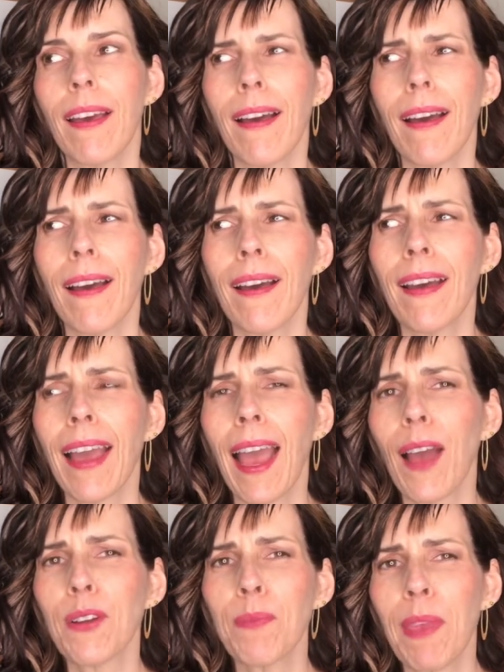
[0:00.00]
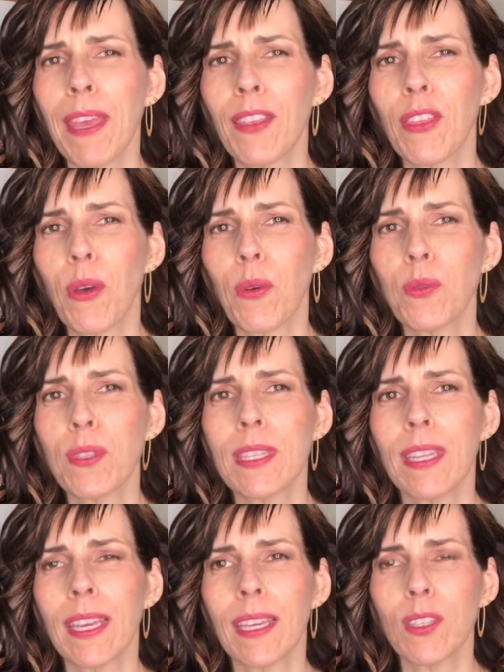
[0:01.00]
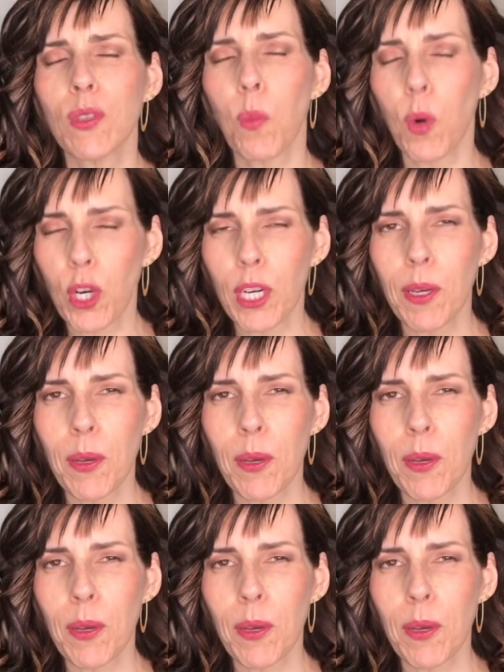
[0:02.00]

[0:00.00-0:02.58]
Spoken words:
how to make those things work